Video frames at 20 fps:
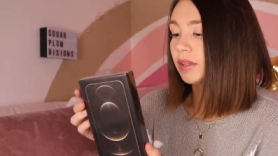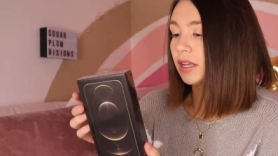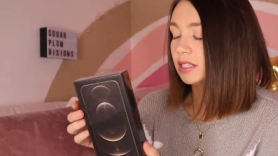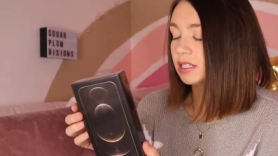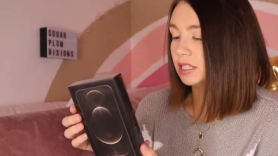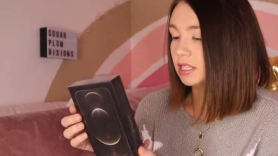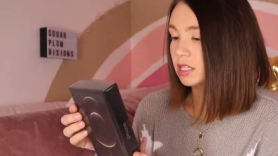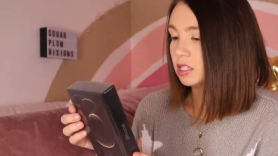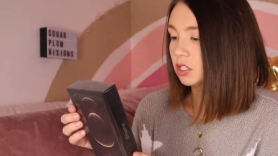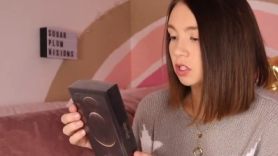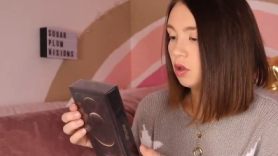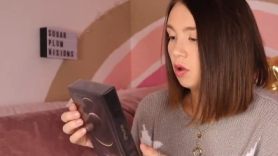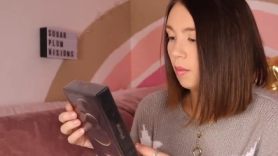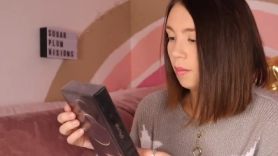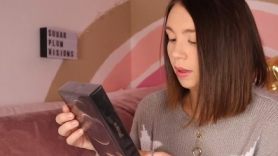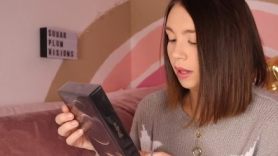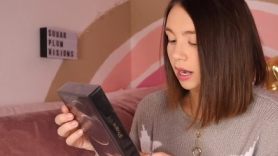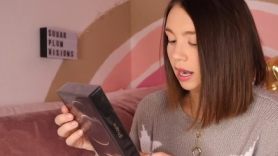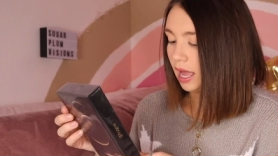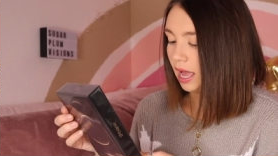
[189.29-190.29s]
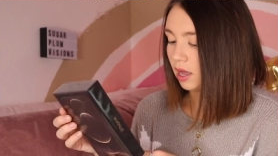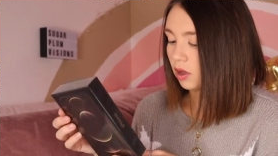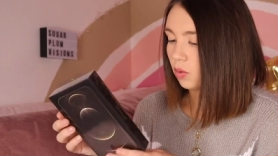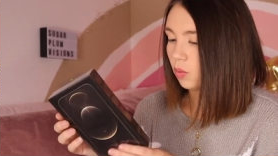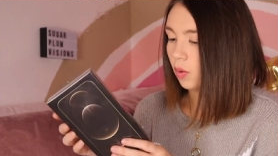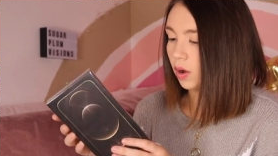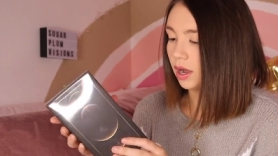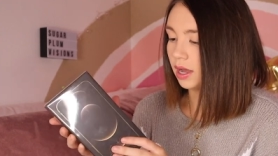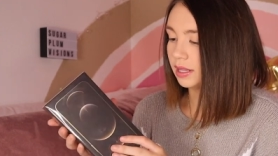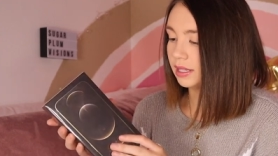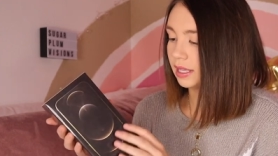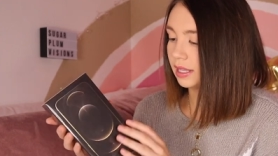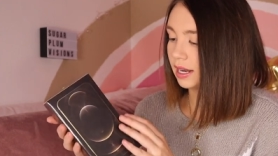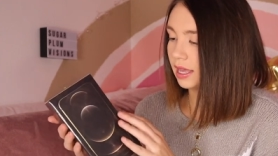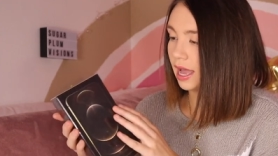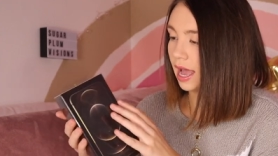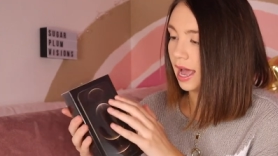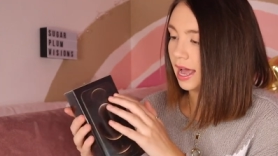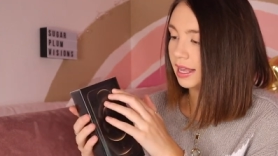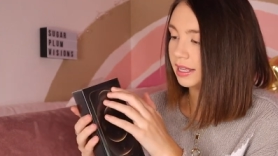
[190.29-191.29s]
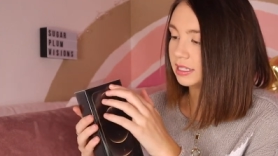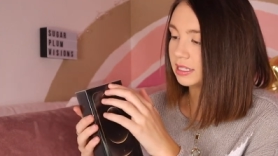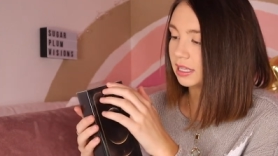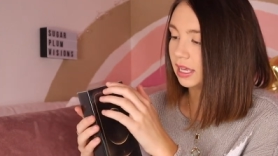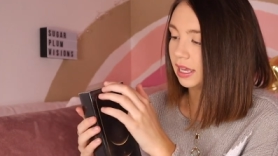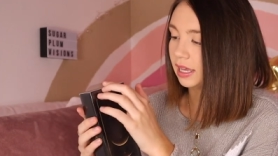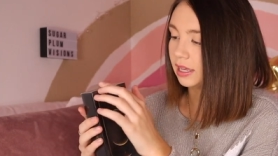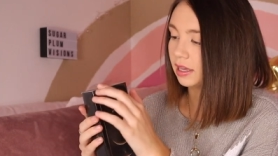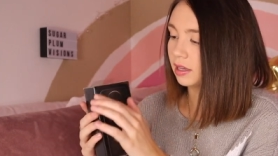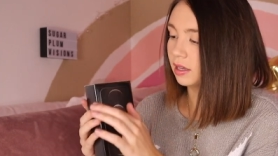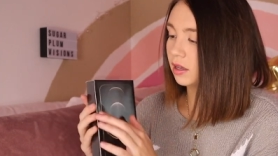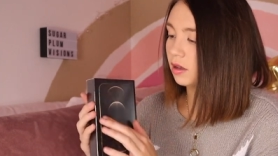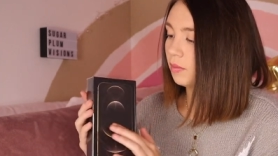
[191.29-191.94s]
It's in this little black one and it has like